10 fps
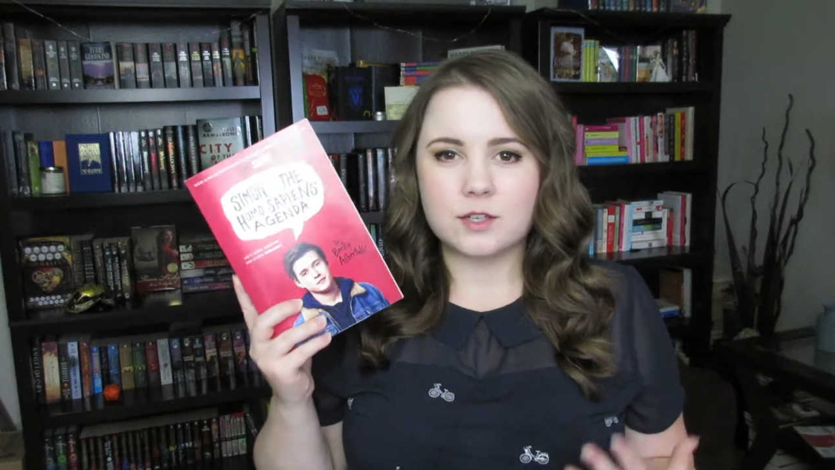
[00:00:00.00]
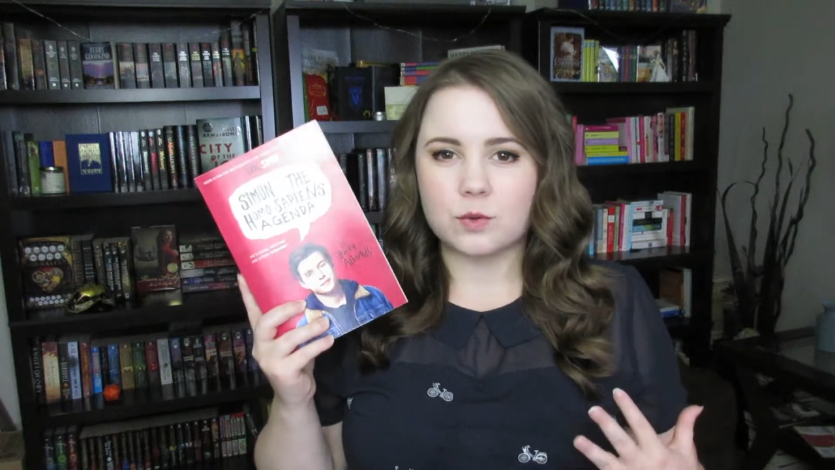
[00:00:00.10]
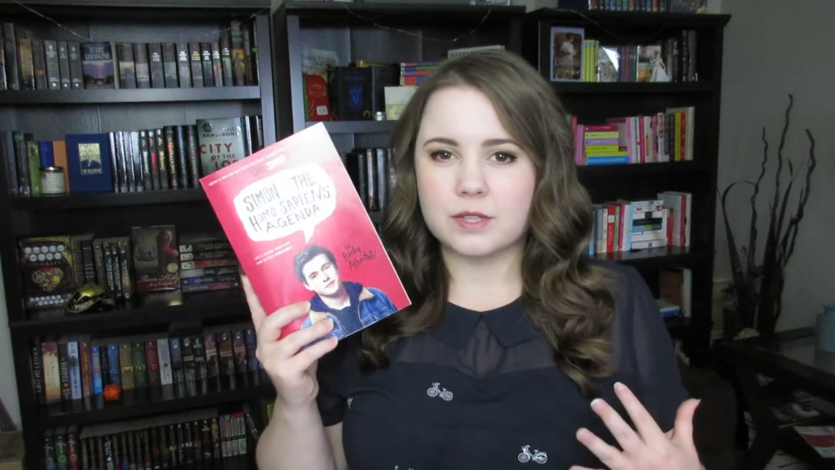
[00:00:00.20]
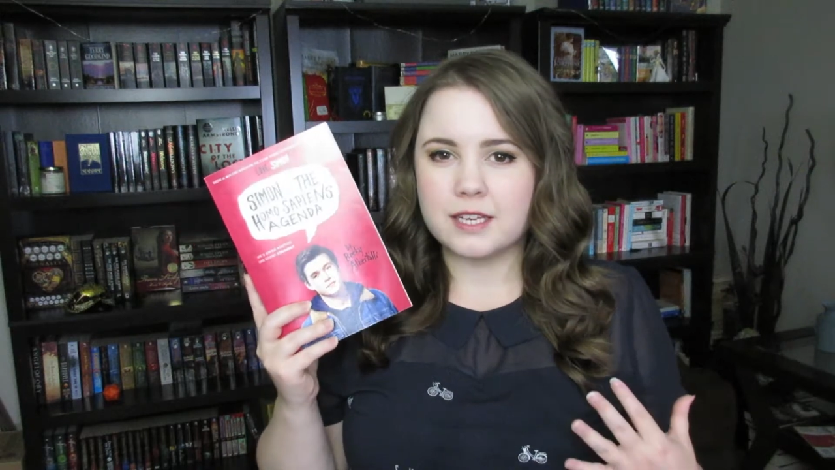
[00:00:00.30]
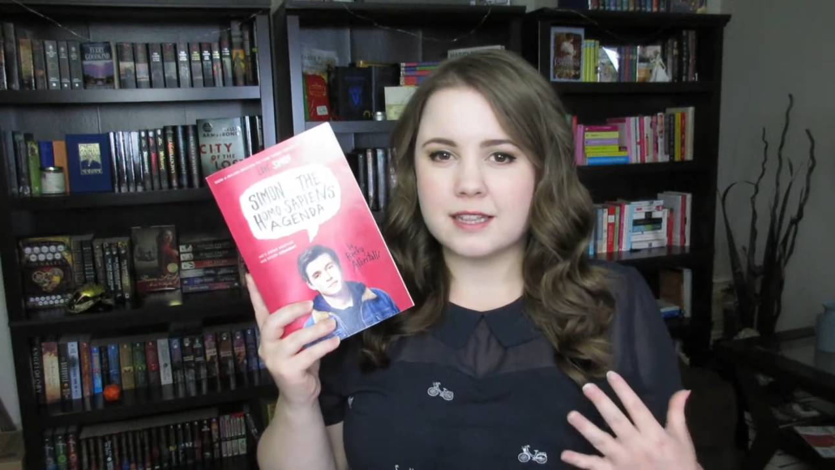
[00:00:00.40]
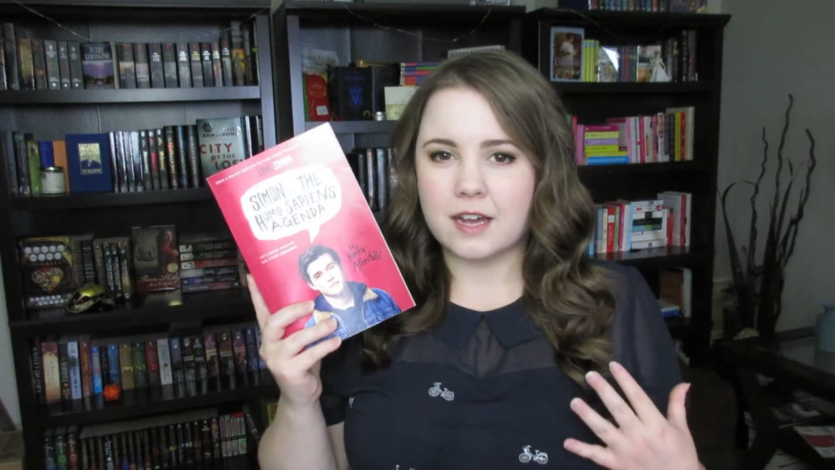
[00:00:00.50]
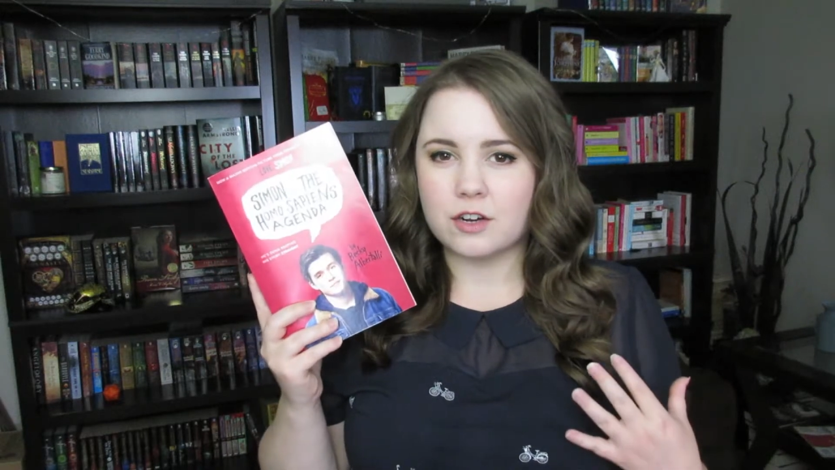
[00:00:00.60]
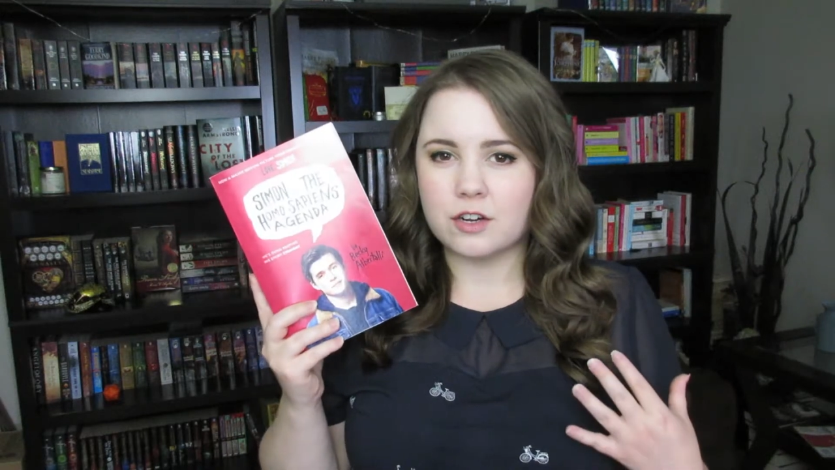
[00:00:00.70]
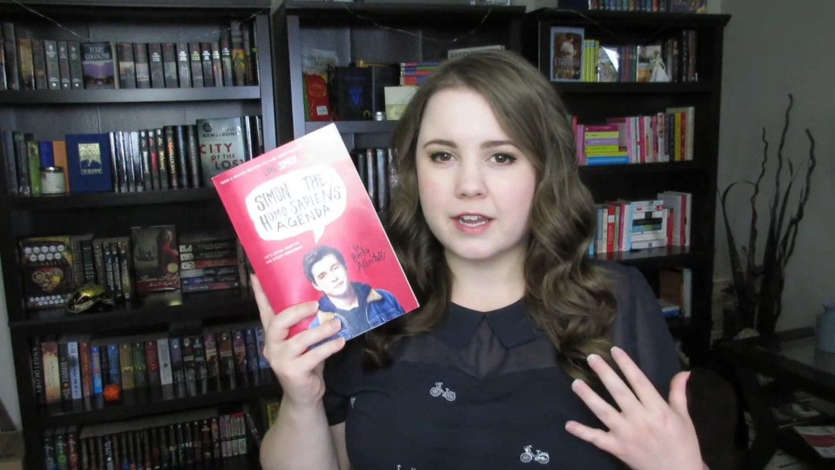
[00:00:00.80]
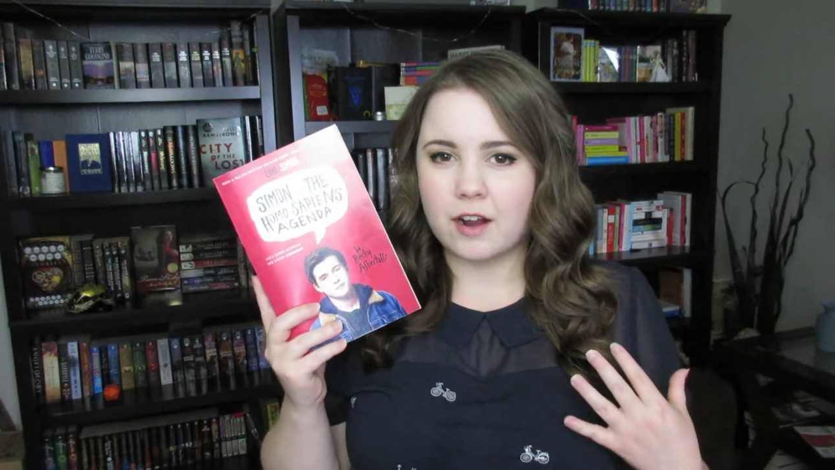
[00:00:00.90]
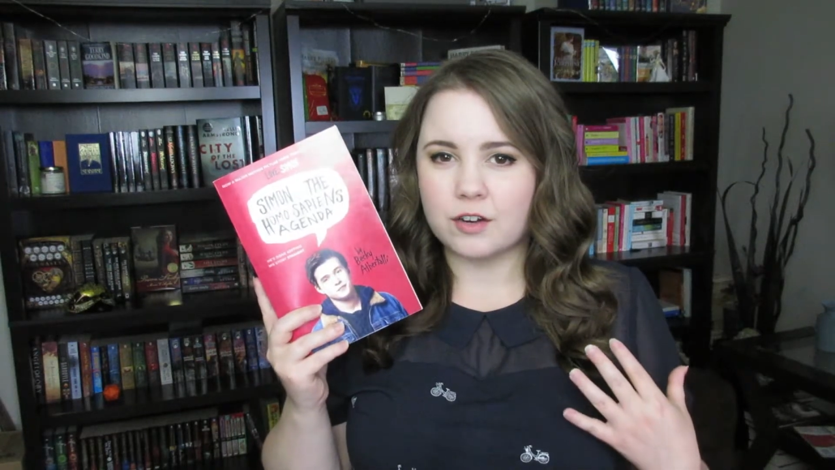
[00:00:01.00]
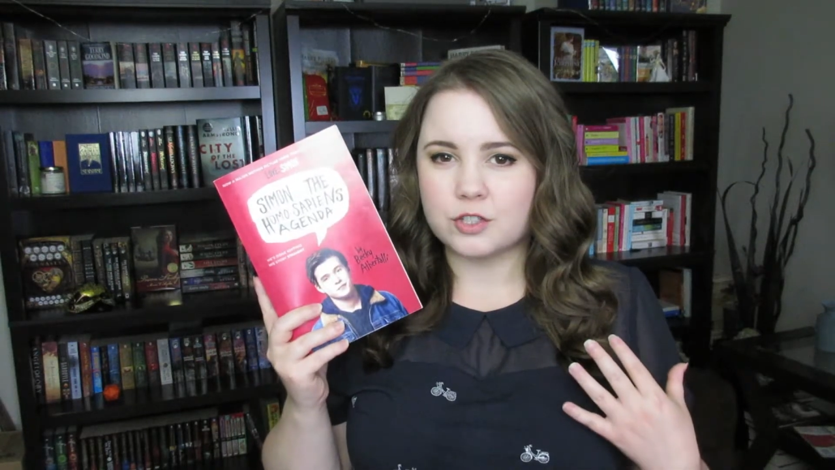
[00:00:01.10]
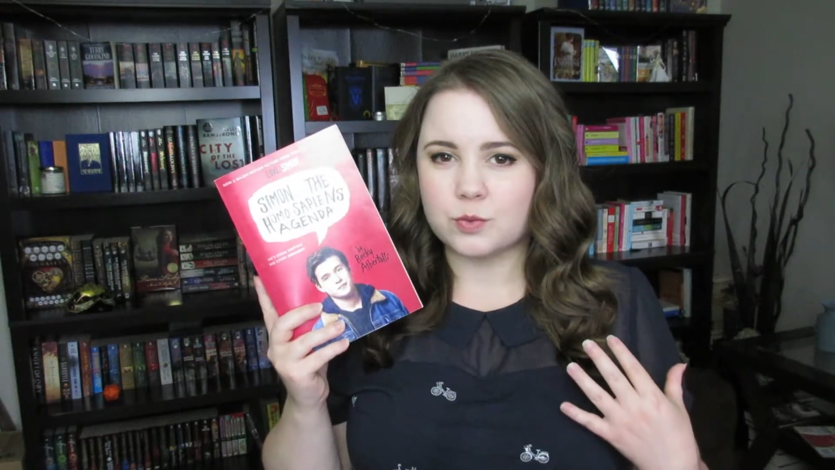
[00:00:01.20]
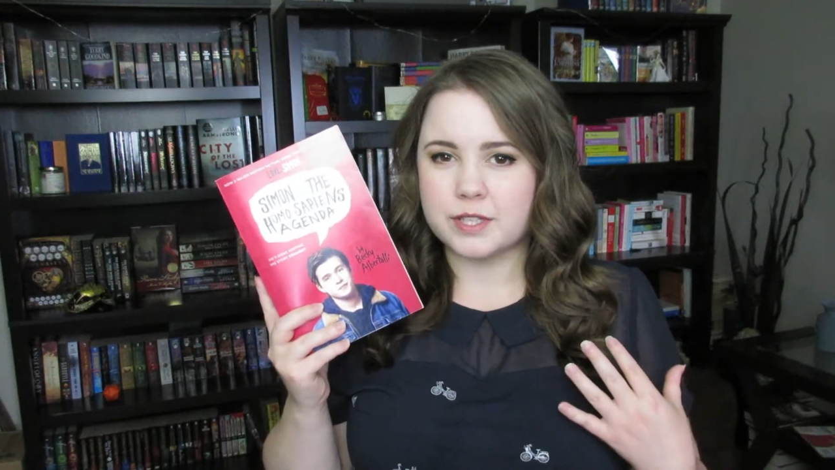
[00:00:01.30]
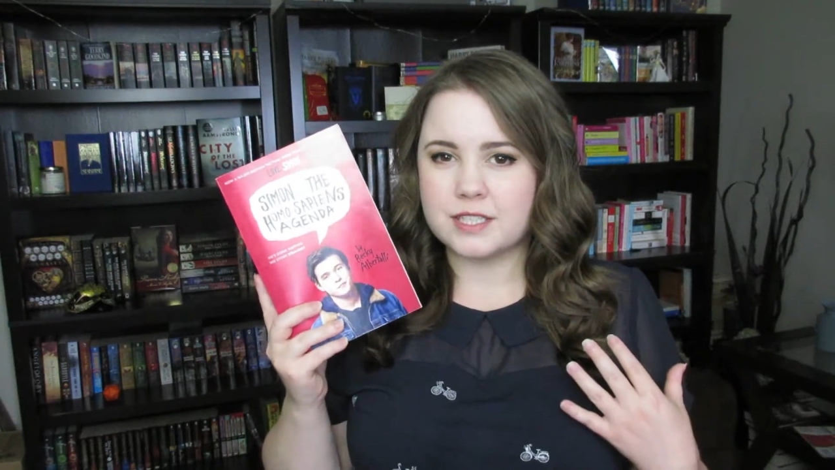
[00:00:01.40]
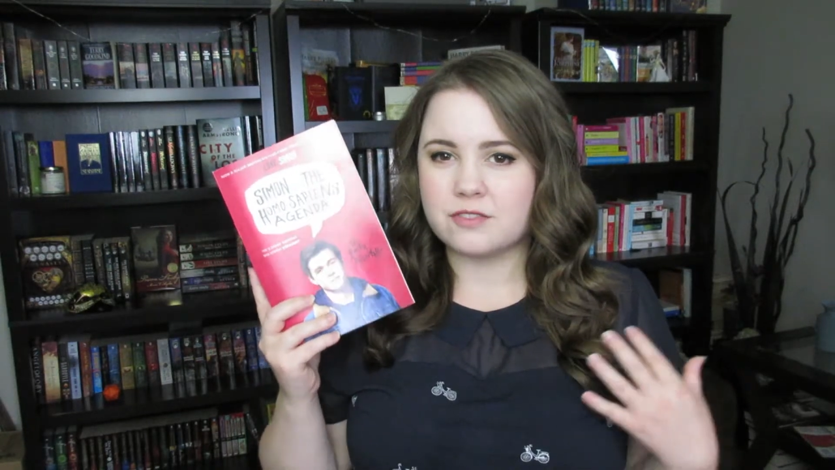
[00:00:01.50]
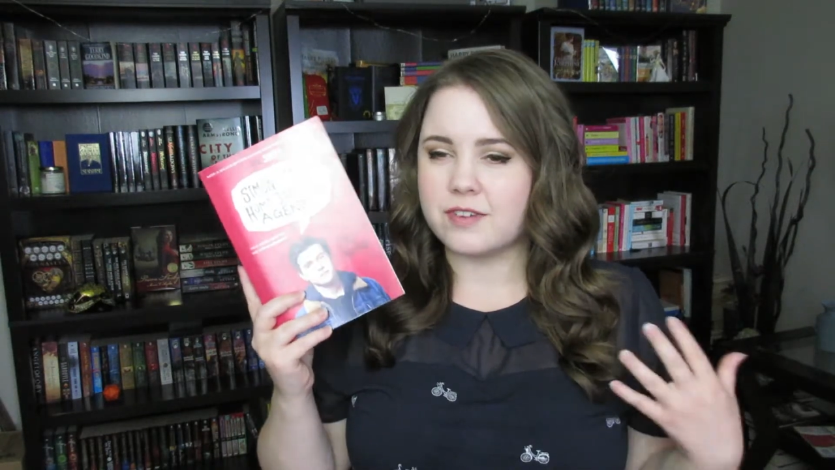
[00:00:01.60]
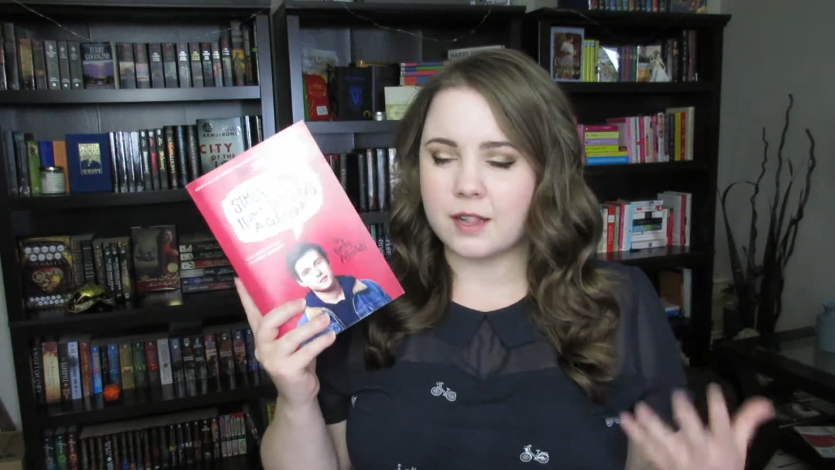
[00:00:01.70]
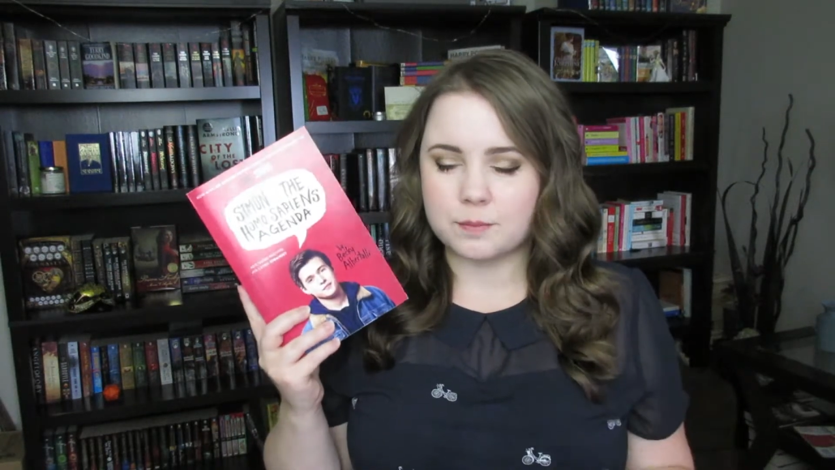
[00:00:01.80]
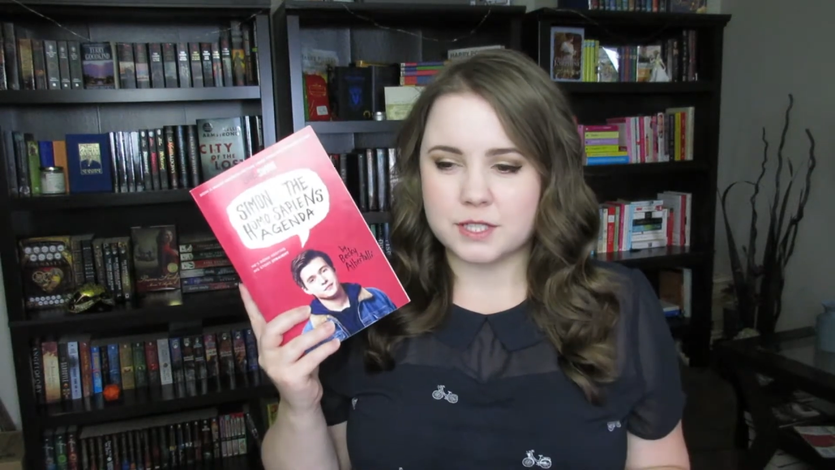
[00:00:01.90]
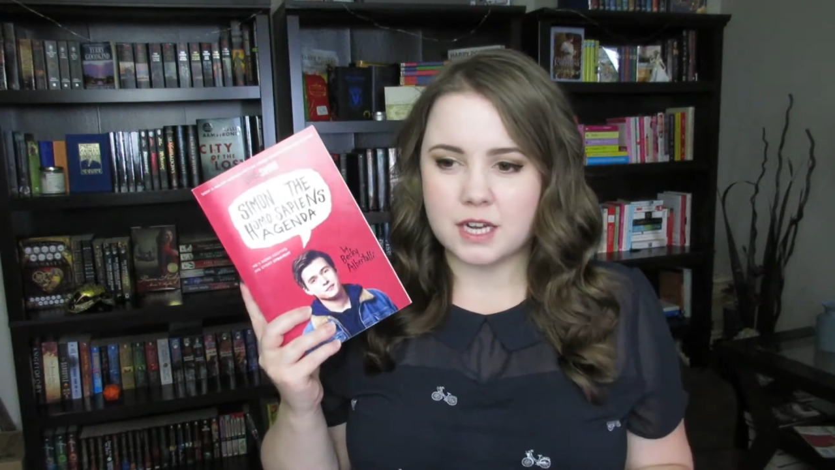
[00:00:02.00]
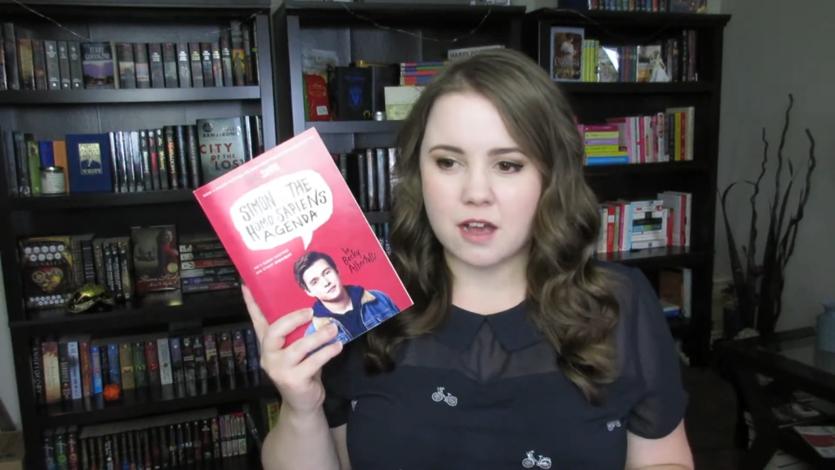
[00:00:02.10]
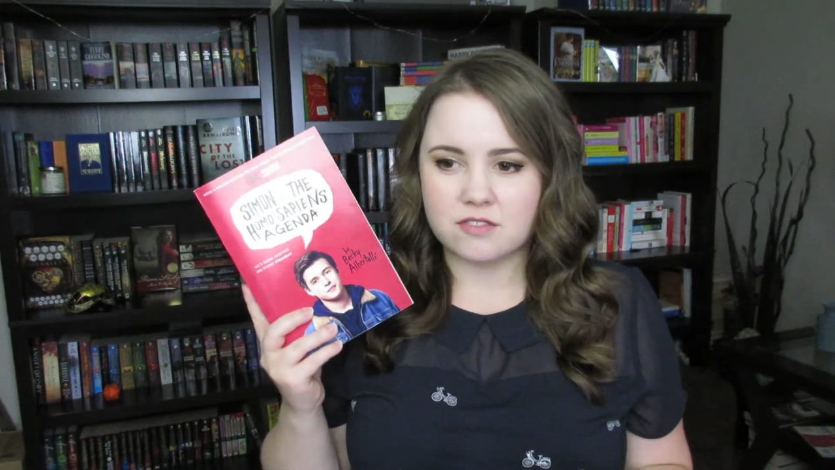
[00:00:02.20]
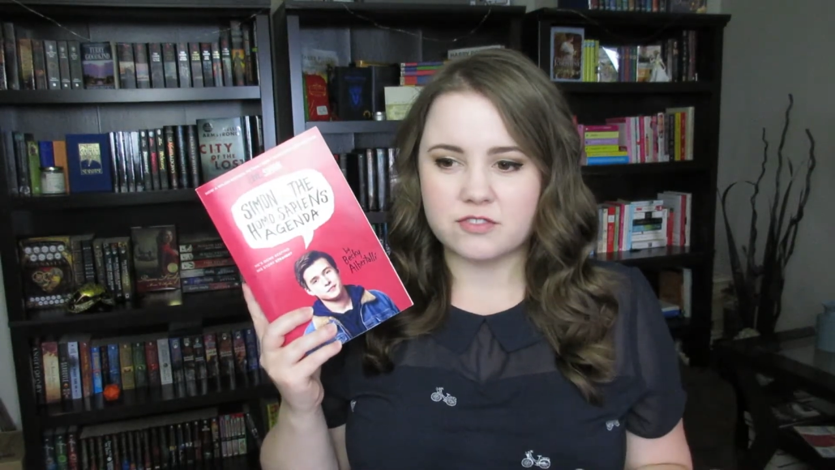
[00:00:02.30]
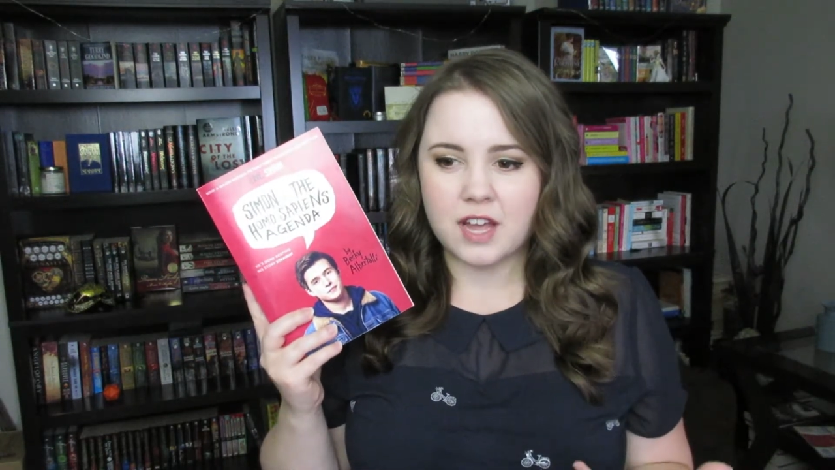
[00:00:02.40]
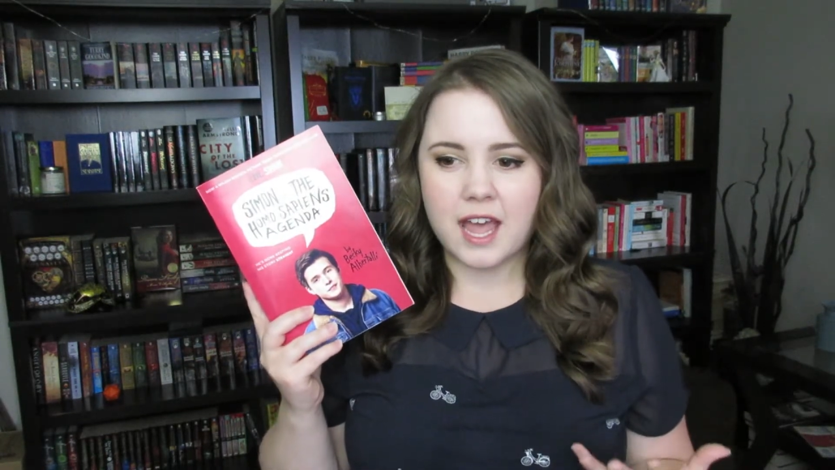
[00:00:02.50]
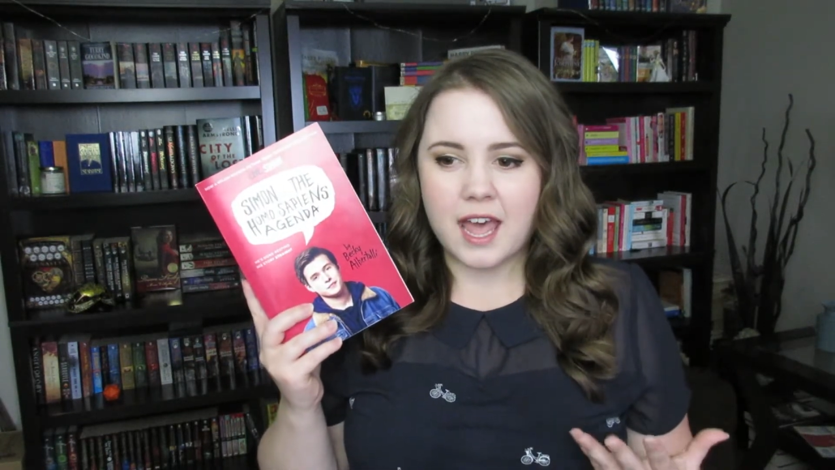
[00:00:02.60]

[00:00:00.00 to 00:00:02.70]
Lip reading: I don't think that her character really developed enough,